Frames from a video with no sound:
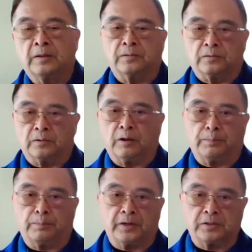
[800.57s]
to
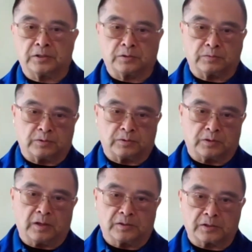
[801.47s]
help patients with
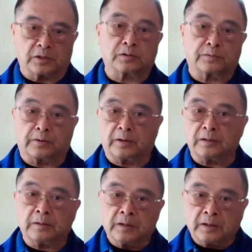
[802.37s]
uh,
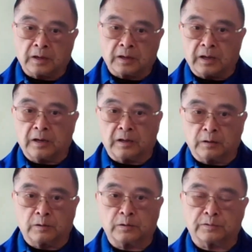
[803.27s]
schizophrenia kind of
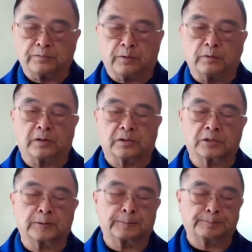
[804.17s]
learn to focus.